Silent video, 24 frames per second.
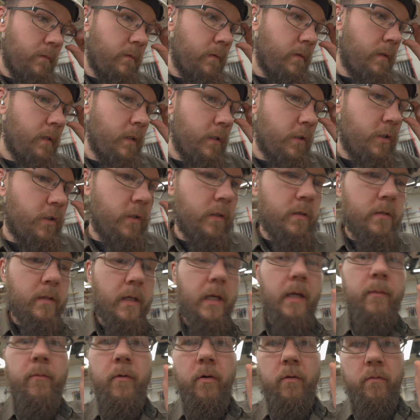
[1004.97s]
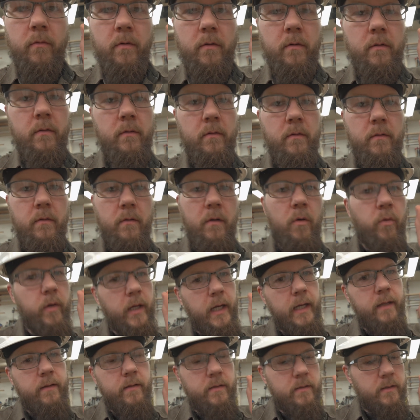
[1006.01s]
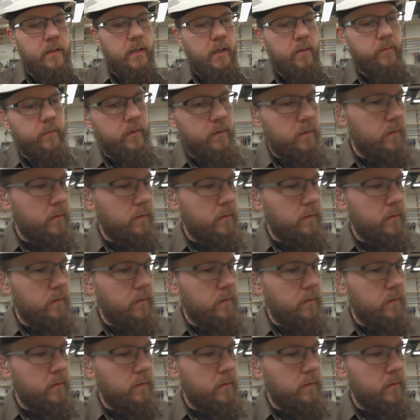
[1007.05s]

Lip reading: And it just came out okay this time.